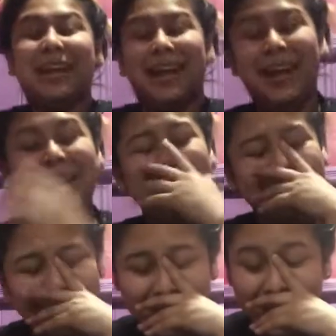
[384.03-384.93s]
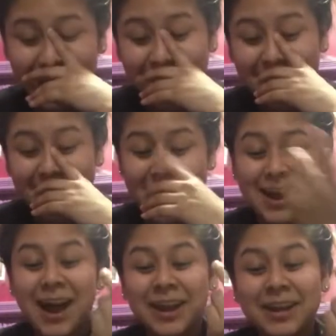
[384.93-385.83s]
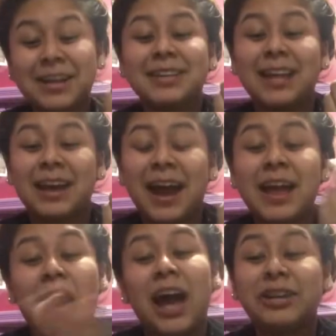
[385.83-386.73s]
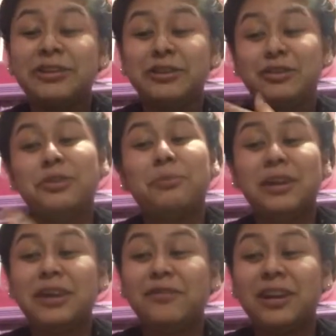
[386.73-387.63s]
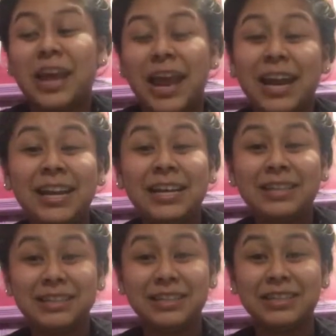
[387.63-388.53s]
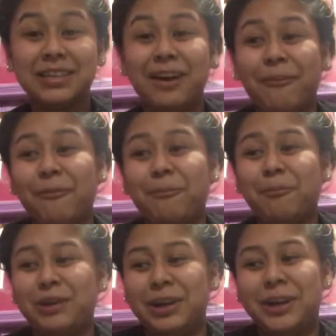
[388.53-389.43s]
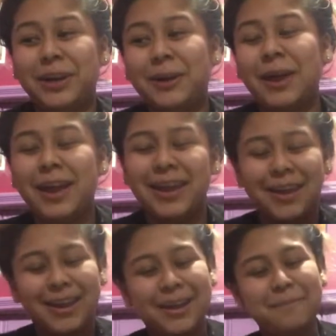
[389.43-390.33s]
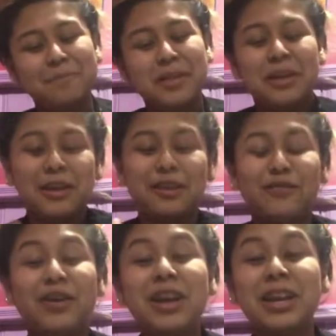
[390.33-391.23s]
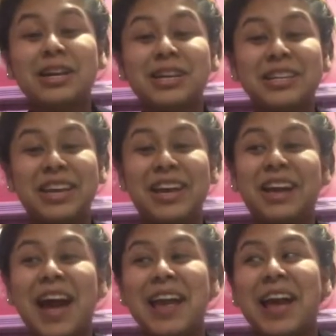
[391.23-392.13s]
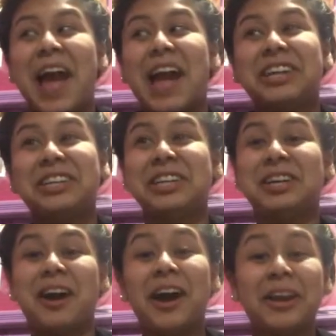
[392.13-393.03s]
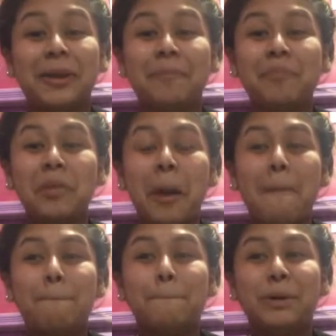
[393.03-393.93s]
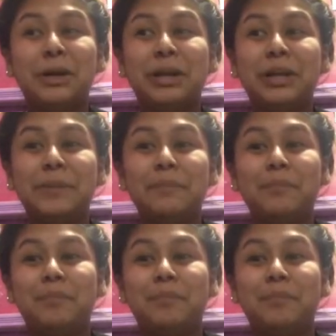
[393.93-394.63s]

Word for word: time, I got it because like I actually do believe in aliens and stuff, but it's funny because like I actually got it, but